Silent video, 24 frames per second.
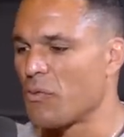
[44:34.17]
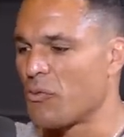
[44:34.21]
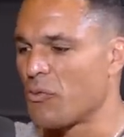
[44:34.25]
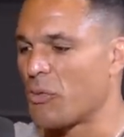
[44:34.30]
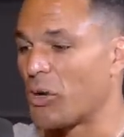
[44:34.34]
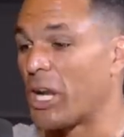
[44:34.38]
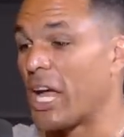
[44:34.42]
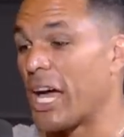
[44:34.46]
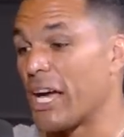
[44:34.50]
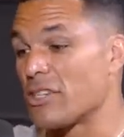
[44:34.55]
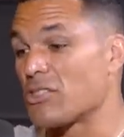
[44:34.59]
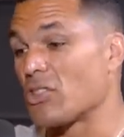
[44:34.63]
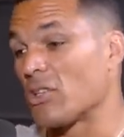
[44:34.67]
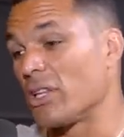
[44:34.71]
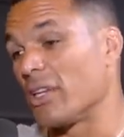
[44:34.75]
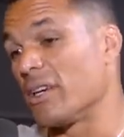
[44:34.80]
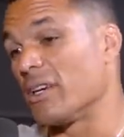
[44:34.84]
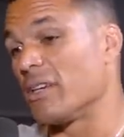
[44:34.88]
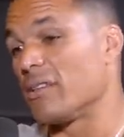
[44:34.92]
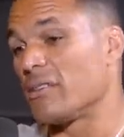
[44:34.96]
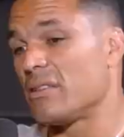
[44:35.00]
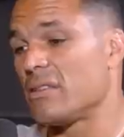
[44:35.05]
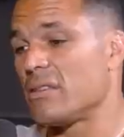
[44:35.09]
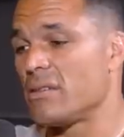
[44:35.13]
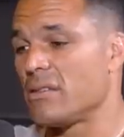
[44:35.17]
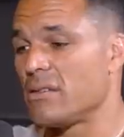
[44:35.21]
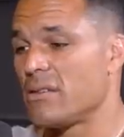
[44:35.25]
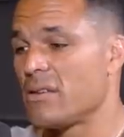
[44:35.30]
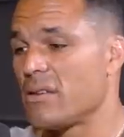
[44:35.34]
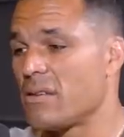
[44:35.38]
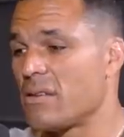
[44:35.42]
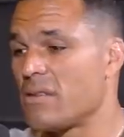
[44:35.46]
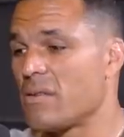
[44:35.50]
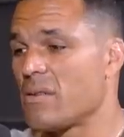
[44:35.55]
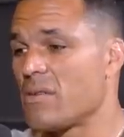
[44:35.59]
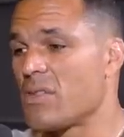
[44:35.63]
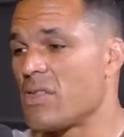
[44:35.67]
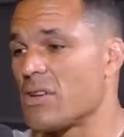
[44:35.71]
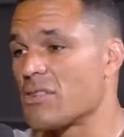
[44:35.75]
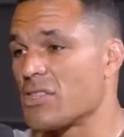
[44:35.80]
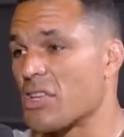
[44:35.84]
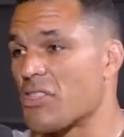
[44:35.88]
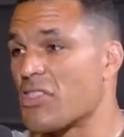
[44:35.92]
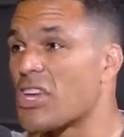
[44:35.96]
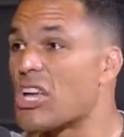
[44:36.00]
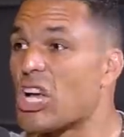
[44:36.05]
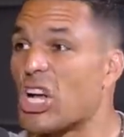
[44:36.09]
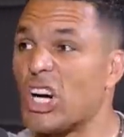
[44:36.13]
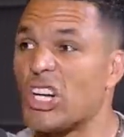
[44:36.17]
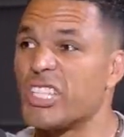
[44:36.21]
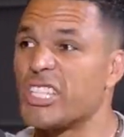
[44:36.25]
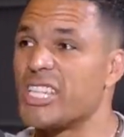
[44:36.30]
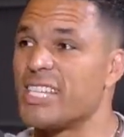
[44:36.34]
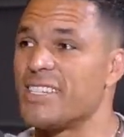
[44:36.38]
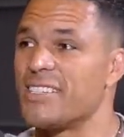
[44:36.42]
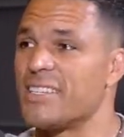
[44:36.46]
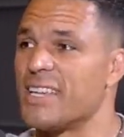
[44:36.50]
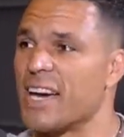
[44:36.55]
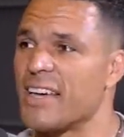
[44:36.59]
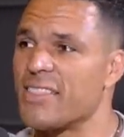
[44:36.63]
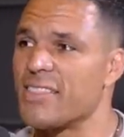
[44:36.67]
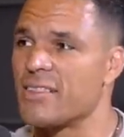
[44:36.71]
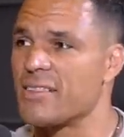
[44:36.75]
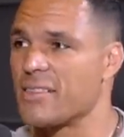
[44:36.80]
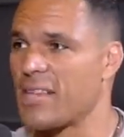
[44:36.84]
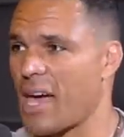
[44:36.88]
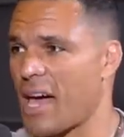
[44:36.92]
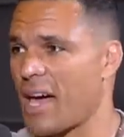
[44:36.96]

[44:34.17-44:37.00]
financially, there's a thing called the death